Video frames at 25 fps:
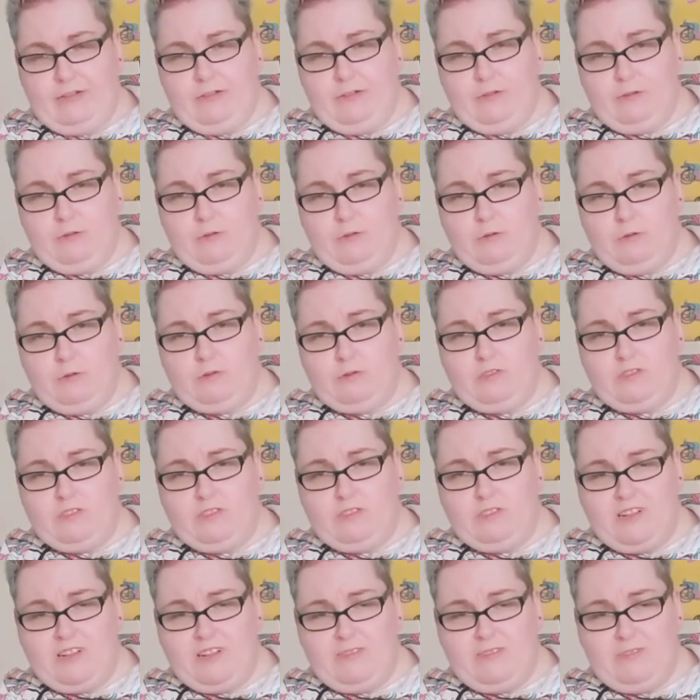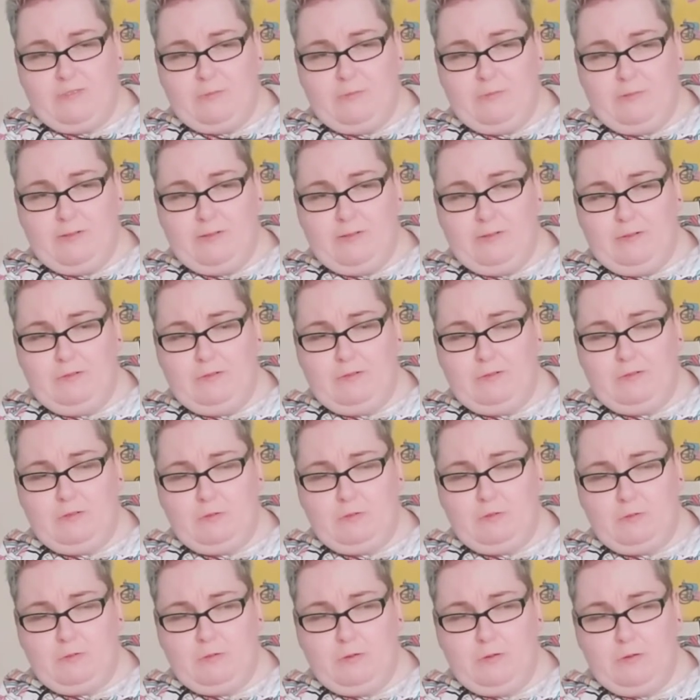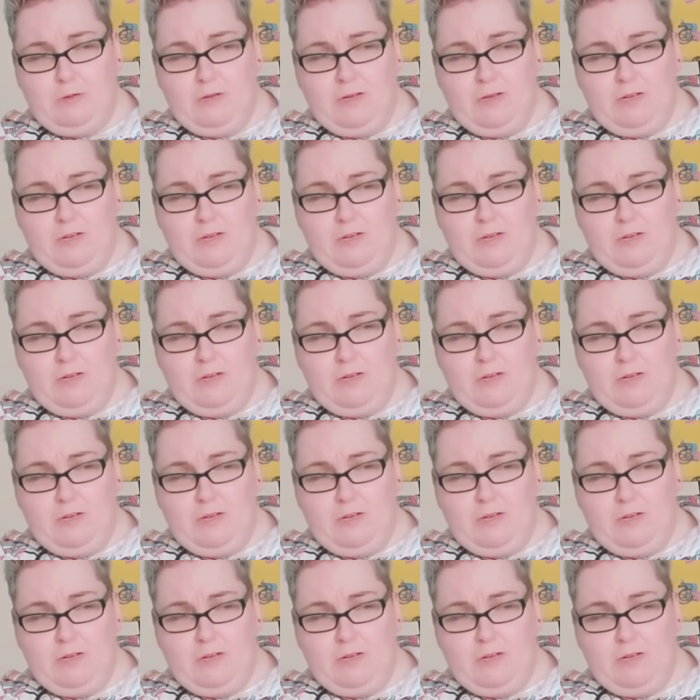loads of different meals, so